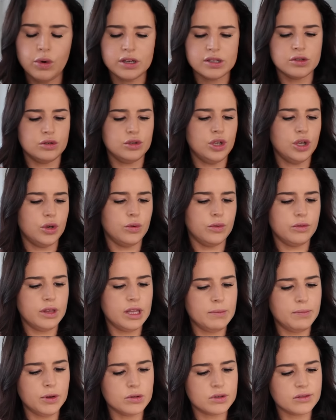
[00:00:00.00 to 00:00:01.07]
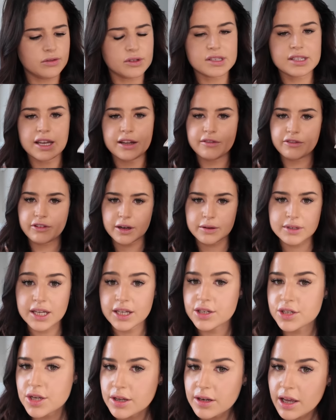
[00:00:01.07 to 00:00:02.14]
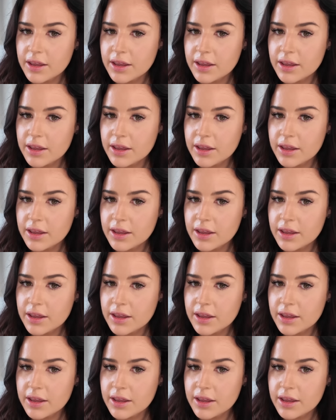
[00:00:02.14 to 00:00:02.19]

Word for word: well, it's not new, the Beautiful Skin Foundation,